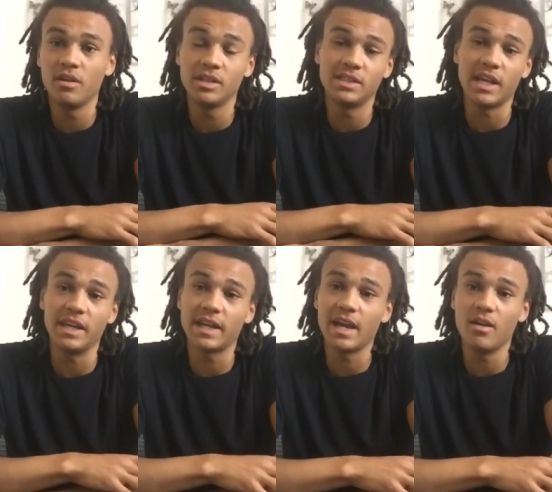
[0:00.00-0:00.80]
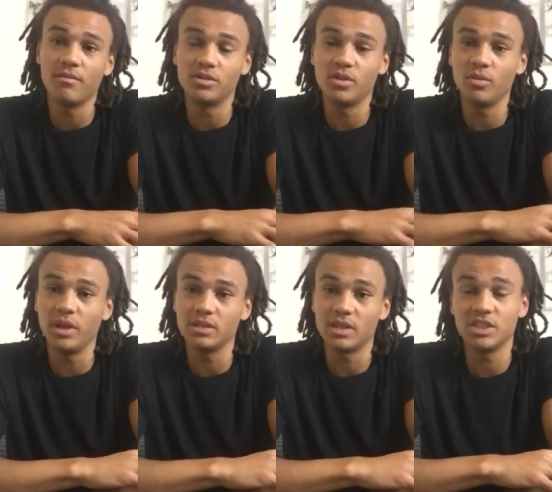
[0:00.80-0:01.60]
stay in the care home for 2
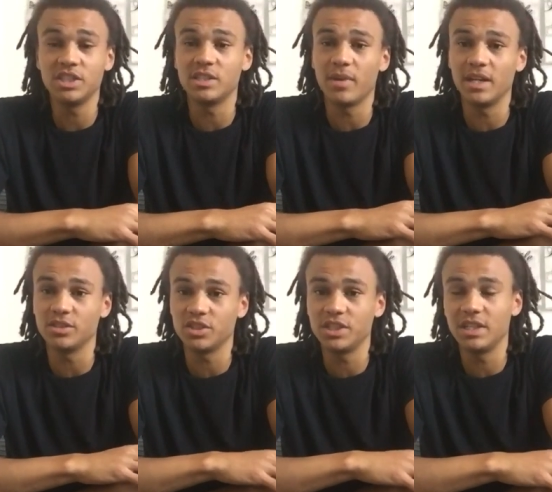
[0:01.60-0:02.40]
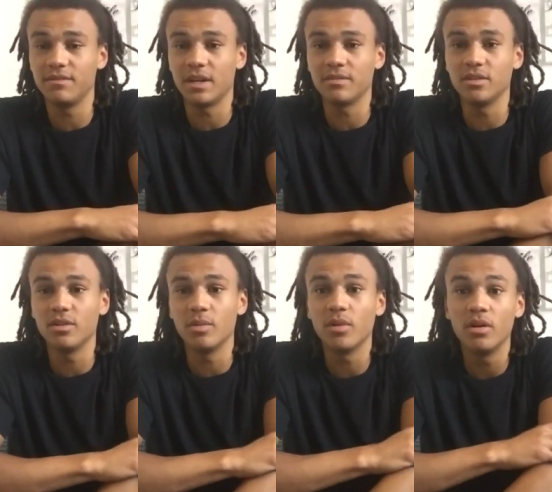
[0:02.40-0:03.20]
weeks. Like, she's the manager. She didn't even have to do
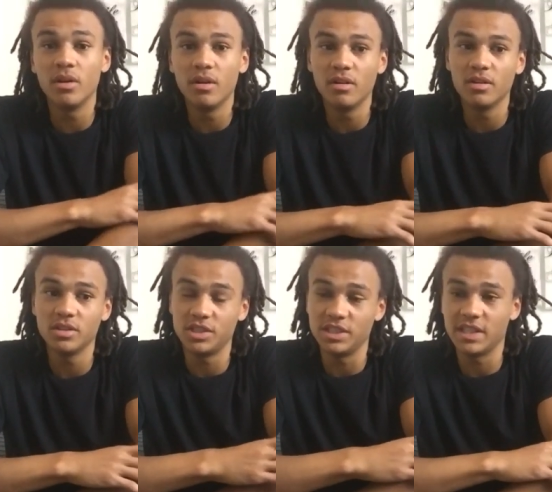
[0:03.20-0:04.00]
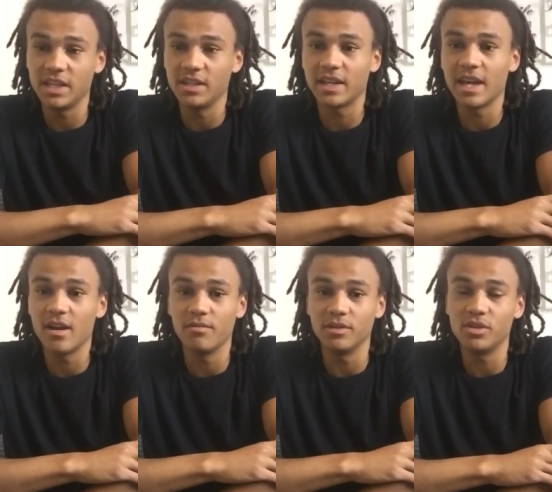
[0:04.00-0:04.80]
it, but she stayed in the care
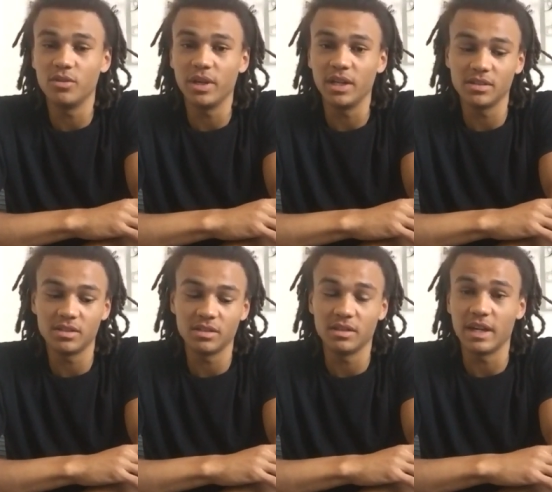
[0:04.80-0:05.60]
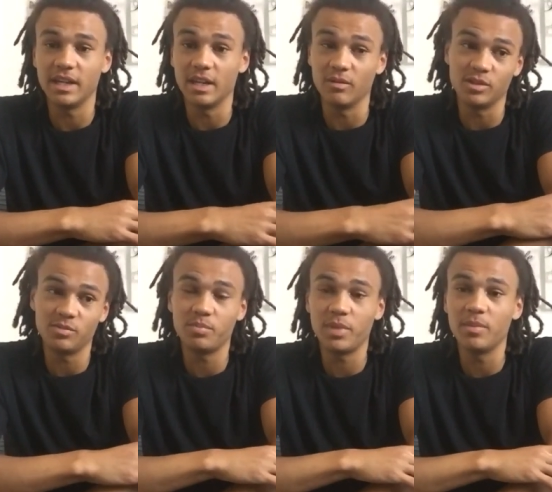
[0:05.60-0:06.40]
home for 2 weeks, and there was
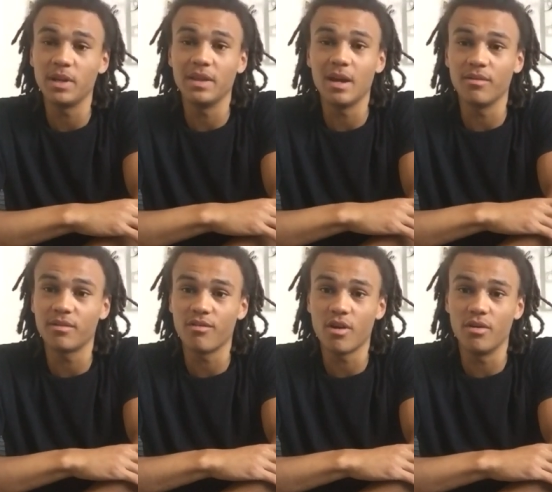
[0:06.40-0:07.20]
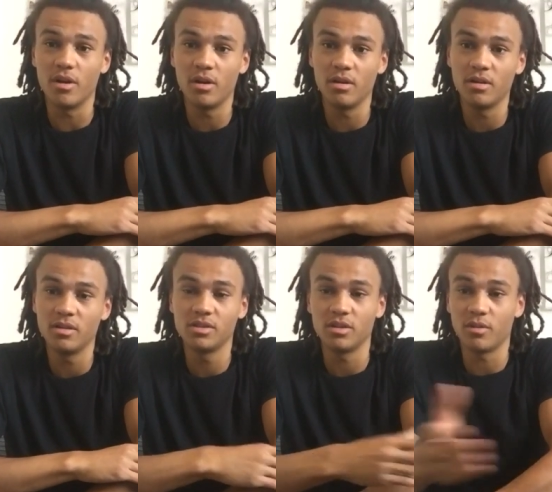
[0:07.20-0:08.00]
people in there with corona.
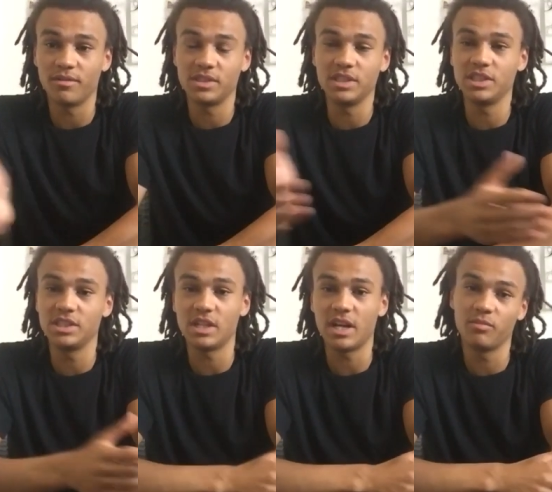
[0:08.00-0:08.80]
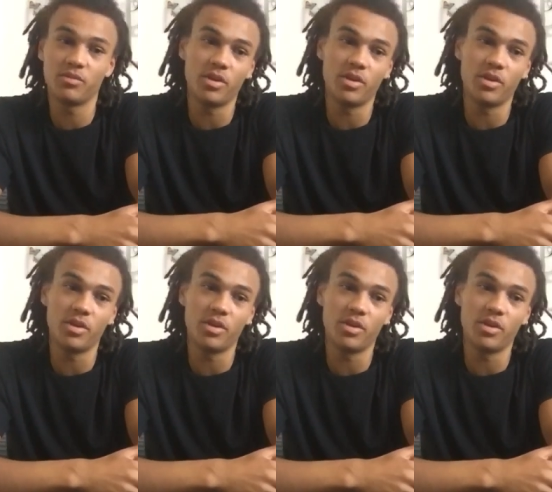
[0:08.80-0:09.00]
So obviously she's like